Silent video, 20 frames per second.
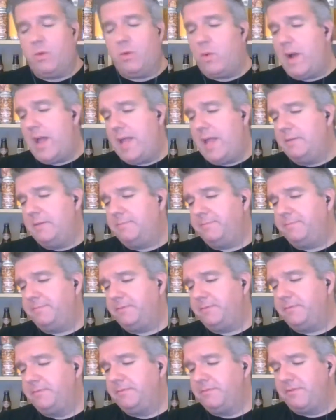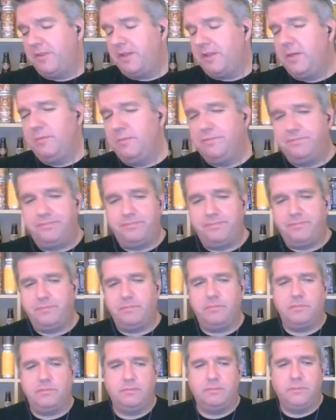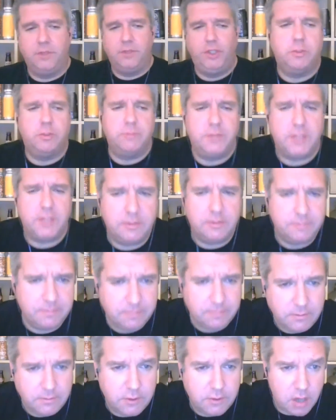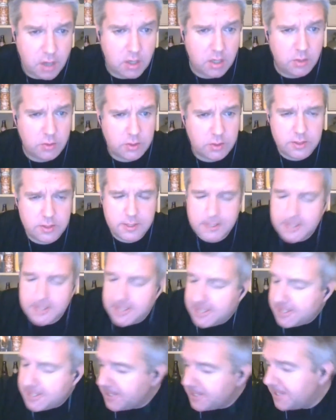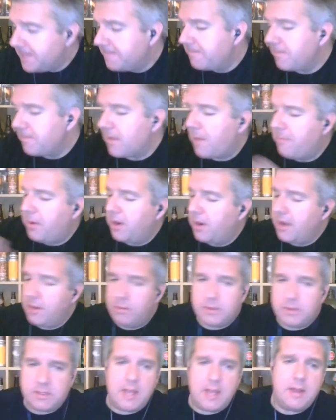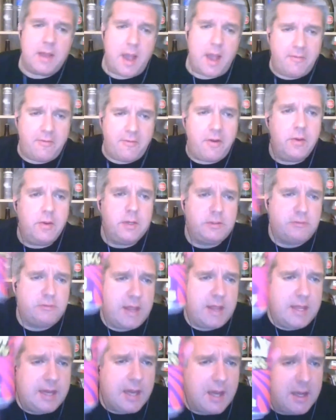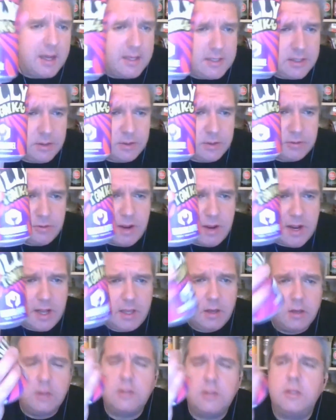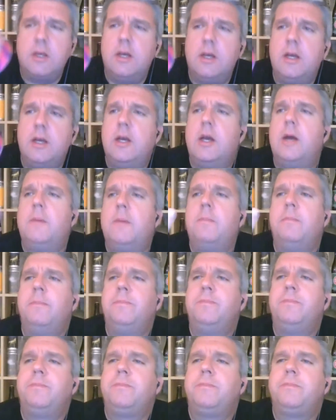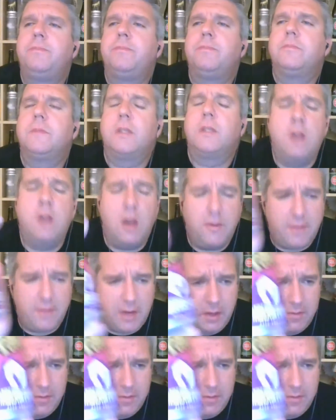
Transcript: the way, before you jump to conclusions, but it was yeah, I thought it was really nice. It was really good. Um, I don't know if I